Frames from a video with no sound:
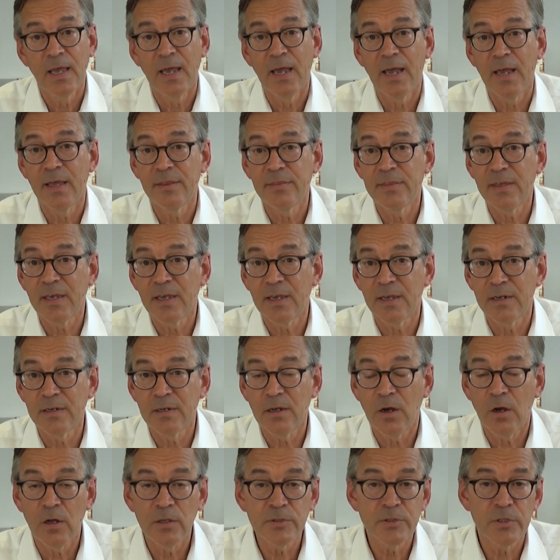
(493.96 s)
And they can
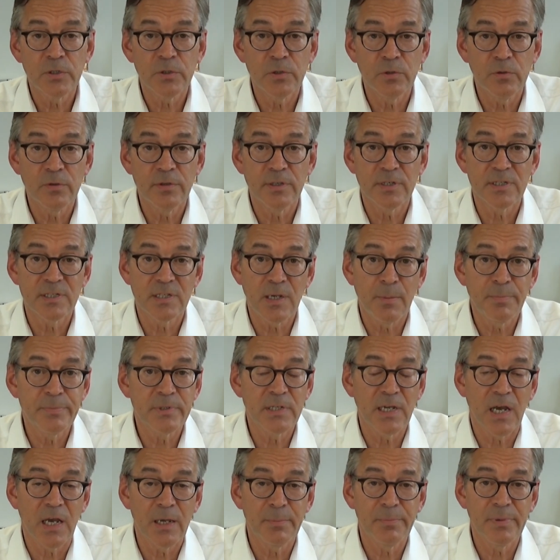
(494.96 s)
also do the
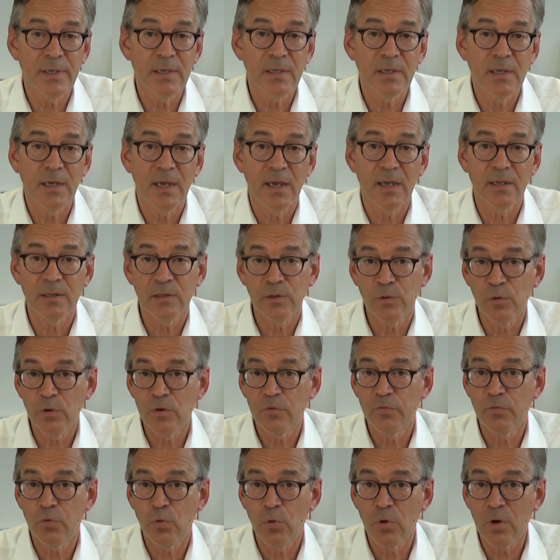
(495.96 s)
subtyping and look
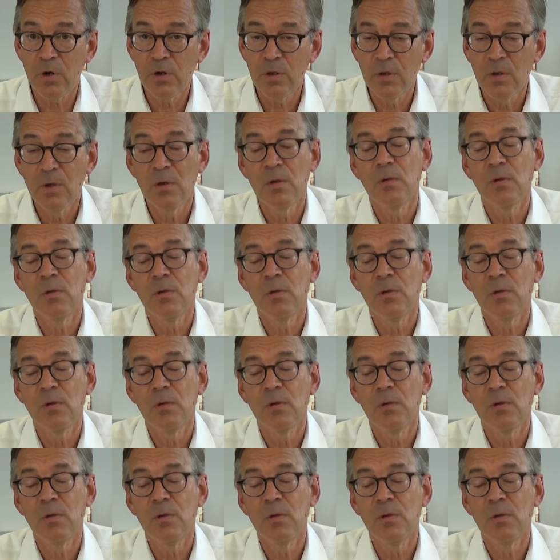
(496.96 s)
for,